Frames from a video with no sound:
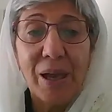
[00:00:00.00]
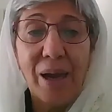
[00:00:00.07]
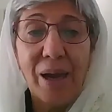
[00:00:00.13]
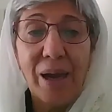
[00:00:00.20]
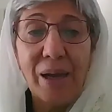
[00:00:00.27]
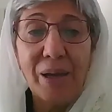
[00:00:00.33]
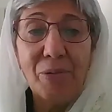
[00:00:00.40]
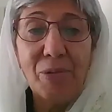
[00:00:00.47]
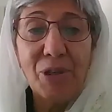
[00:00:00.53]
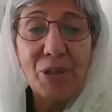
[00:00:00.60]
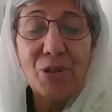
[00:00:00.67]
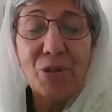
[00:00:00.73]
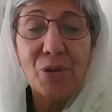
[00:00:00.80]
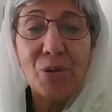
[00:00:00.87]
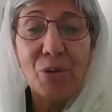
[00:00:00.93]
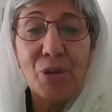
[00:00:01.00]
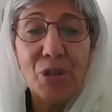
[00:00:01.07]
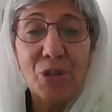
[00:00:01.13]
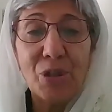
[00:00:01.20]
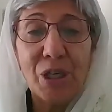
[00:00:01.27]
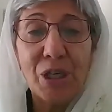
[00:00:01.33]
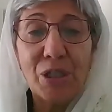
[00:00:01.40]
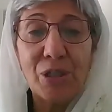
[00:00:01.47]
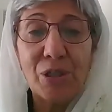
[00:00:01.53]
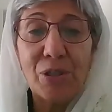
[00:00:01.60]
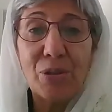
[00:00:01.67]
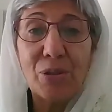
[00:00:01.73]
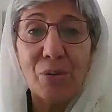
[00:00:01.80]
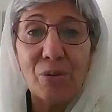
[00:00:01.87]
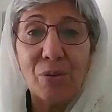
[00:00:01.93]
I went to co-education
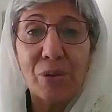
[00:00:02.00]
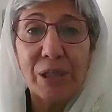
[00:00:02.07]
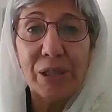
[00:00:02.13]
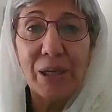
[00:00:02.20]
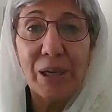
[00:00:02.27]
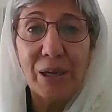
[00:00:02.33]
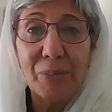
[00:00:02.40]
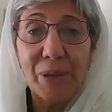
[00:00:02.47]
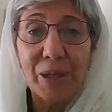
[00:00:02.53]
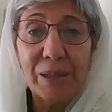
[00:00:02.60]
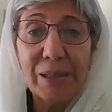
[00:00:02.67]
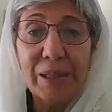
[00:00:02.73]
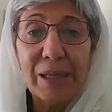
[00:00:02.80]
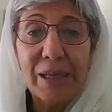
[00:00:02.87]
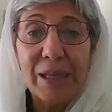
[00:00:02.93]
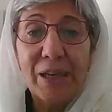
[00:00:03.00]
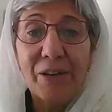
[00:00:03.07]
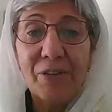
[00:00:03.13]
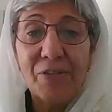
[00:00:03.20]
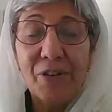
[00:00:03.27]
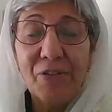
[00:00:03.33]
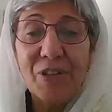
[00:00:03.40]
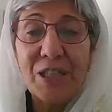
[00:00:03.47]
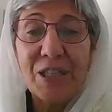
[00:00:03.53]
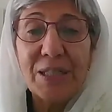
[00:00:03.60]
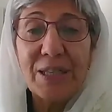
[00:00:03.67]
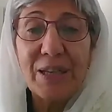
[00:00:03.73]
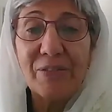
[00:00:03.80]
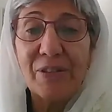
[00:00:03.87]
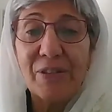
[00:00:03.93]
school in Helmand
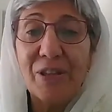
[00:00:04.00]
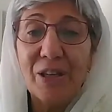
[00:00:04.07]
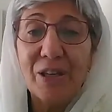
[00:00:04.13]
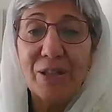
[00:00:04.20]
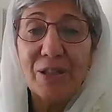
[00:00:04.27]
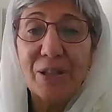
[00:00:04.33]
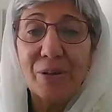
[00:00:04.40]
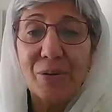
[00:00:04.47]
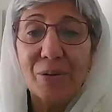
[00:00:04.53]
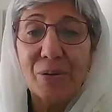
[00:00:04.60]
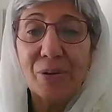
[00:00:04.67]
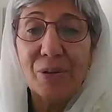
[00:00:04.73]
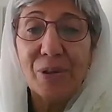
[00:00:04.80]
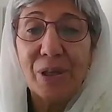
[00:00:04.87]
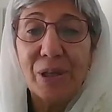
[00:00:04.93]
57 years ago,